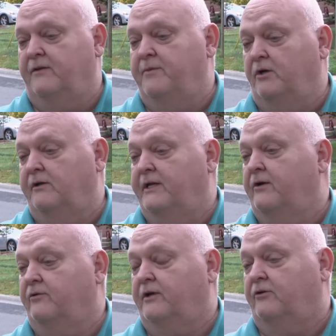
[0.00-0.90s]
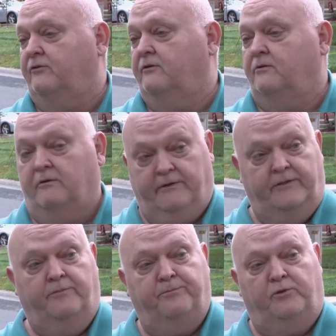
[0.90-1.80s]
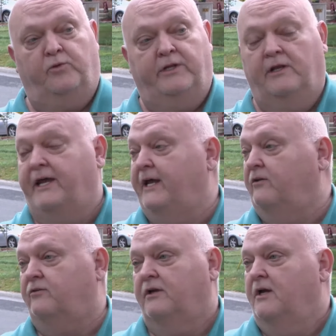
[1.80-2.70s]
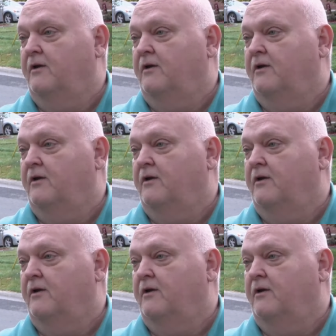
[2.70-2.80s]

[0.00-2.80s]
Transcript: the middle of the intersection or in the between the lanes